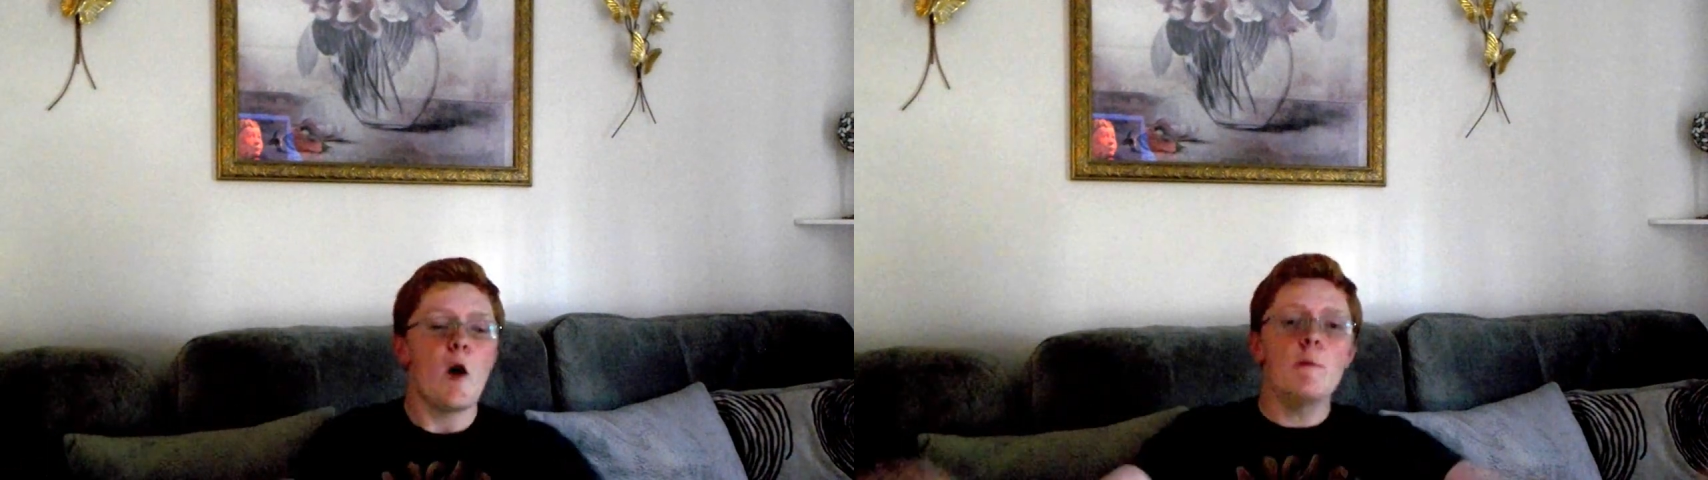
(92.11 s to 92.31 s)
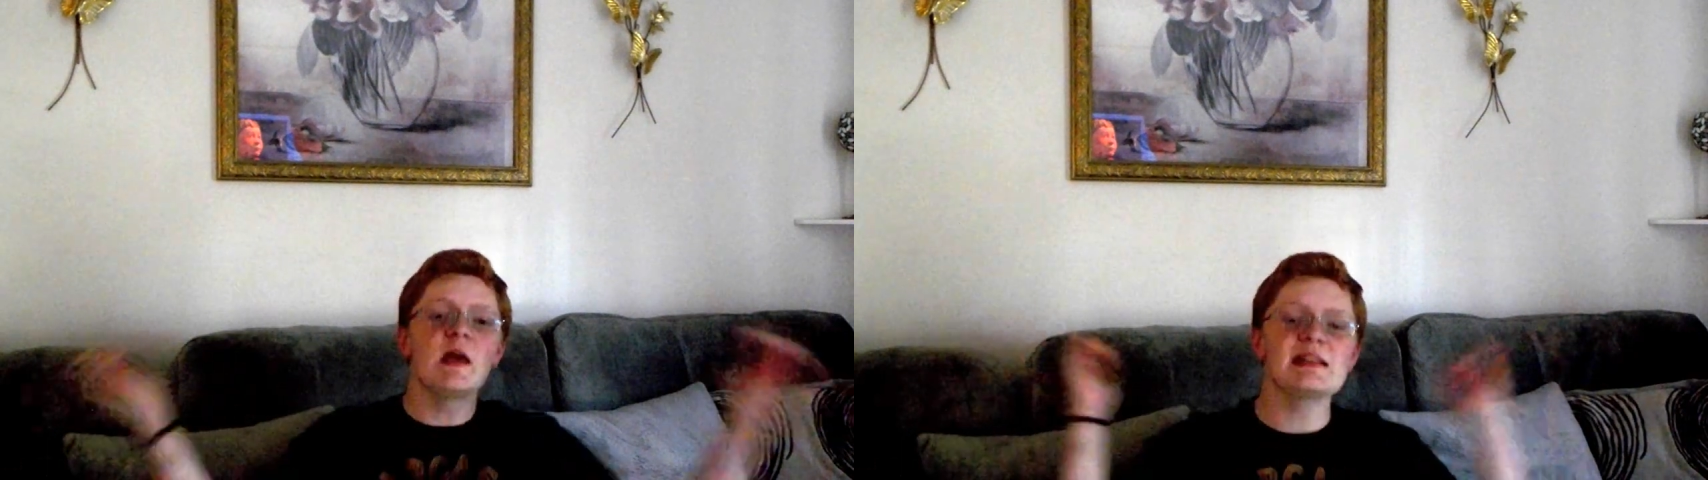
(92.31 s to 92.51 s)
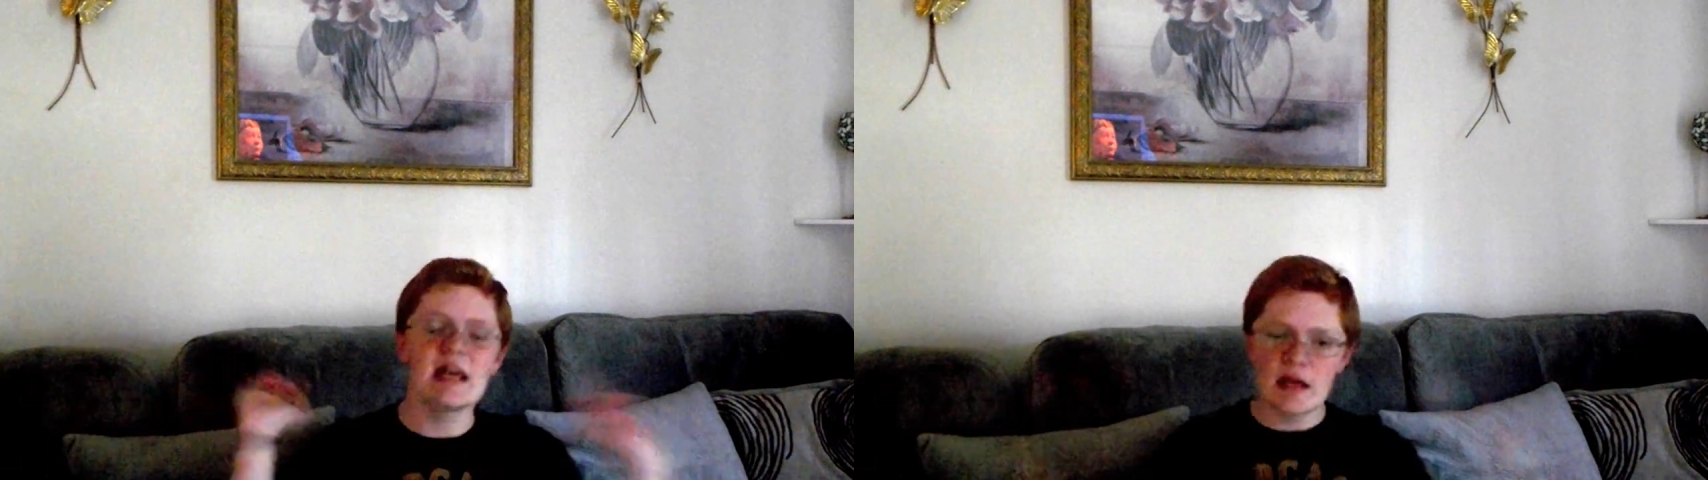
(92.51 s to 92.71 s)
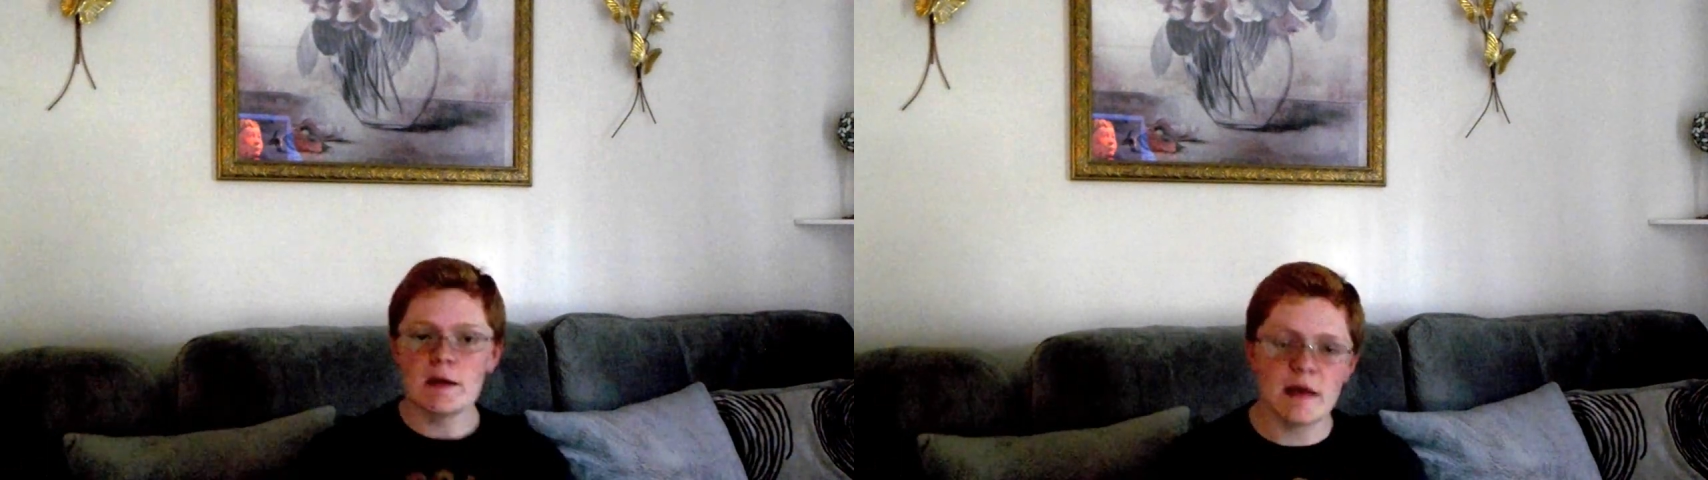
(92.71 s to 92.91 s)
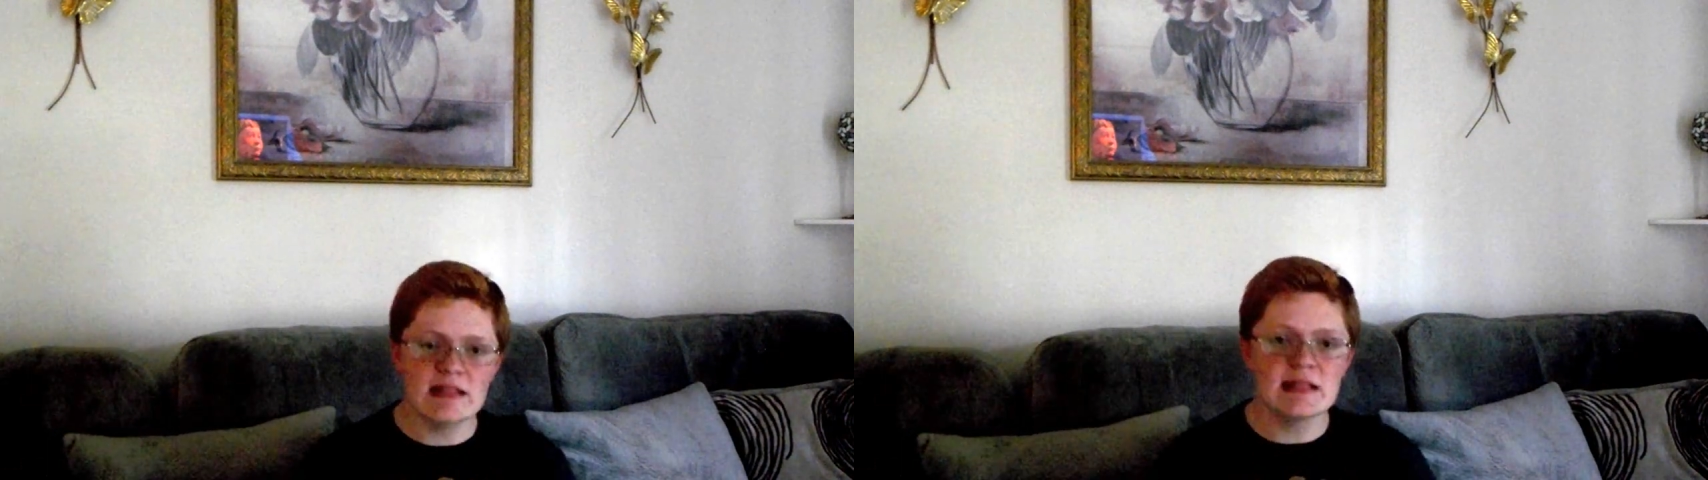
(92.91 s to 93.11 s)
hope you guys had an
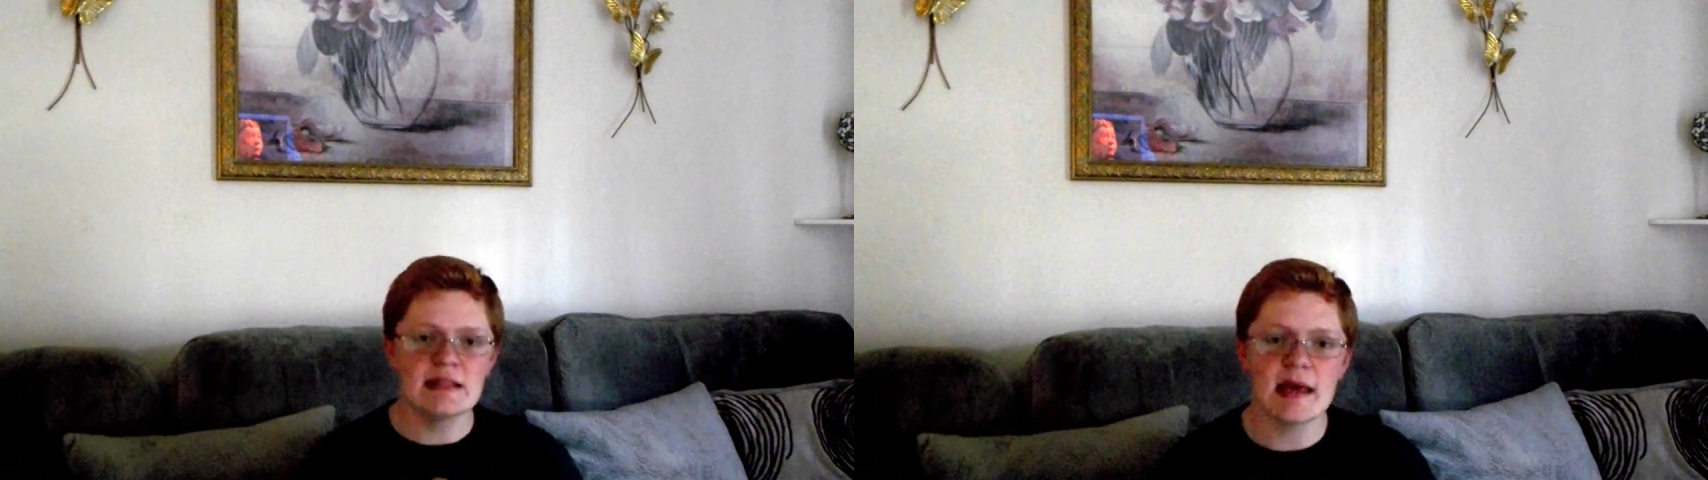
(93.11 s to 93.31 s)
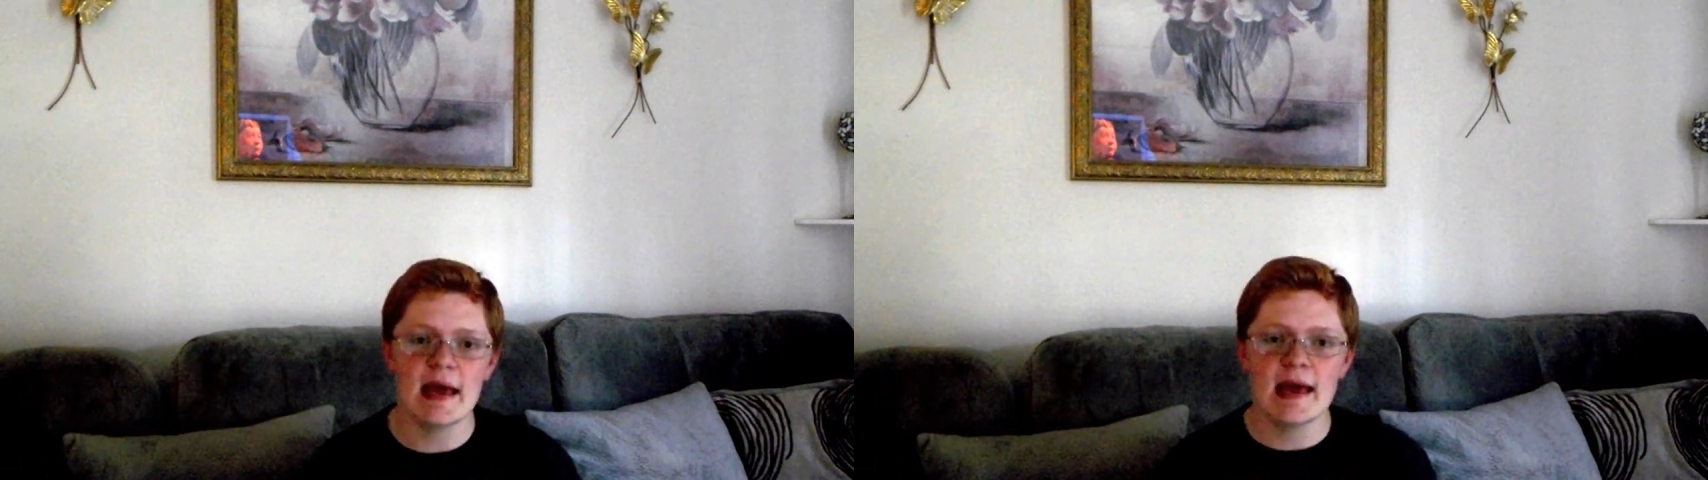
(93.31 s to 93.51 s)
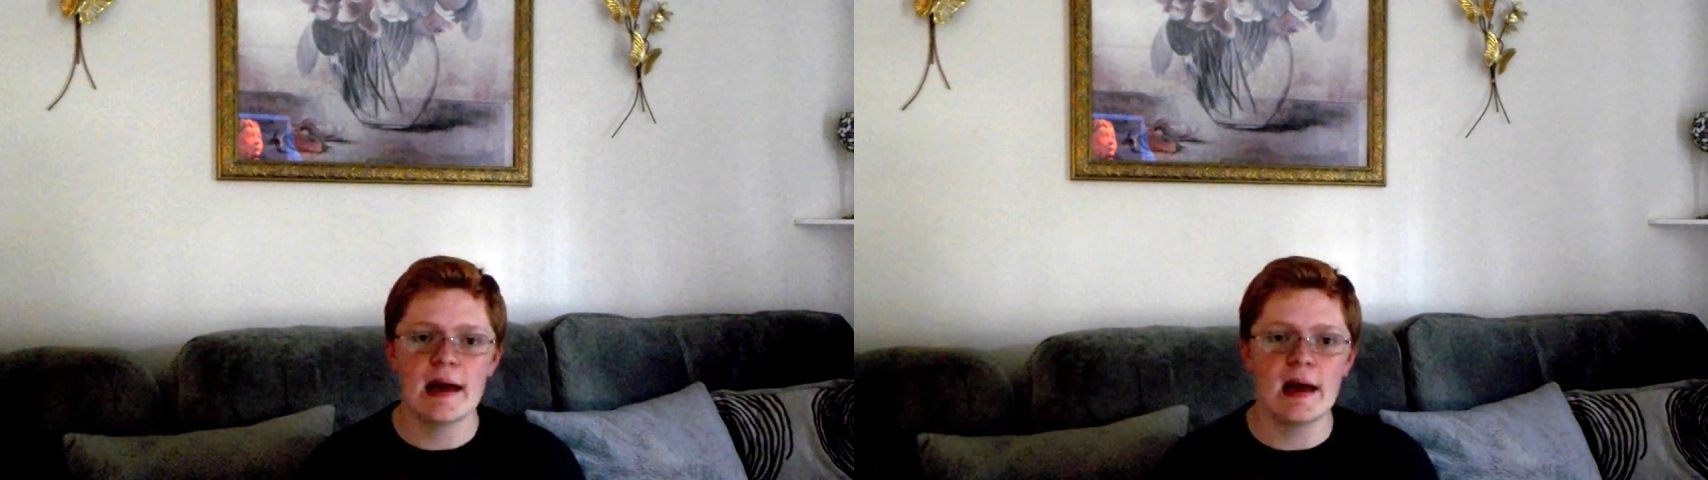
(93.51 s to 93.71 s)
amazing day.